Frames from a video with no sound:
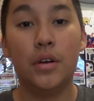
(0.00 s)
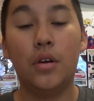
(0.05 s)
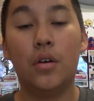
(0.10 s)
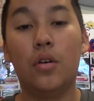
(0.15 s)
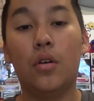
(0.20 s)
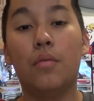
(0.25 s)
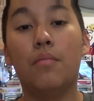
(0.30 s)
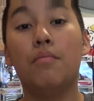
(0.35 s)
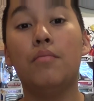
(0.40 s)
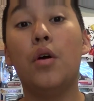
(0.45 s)

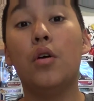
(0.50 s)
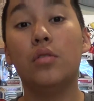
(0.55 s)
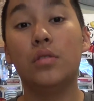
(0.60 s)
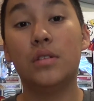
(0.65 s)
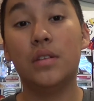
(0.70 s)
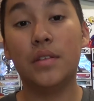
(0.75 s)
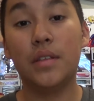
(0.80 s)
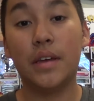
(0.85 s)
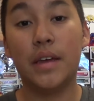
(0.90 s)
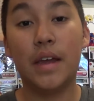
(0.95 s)
or
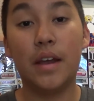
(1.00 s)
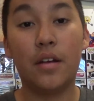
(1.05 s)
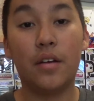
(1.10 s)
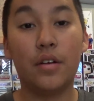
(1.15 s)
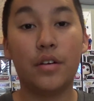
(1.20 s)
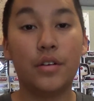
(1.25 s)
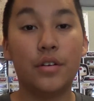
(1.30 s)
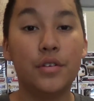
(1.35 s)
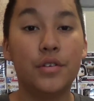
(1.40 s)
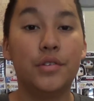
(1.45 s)
most of the
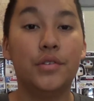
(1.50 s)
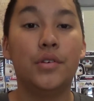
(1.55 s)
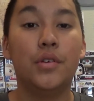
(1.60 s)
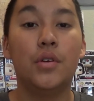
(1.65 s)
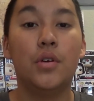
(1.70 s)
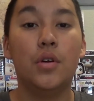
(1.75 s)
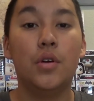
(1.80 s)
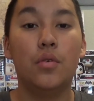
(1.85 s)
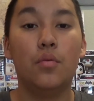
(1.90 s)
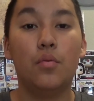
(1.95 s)
characters,
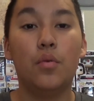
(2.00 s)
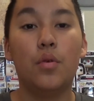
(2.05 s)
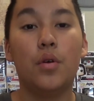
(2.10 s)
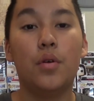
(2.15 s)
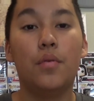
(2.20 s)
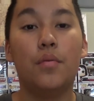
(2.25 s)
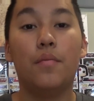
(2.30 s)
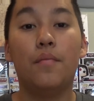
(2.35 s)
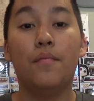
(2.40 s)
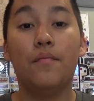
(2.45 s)
were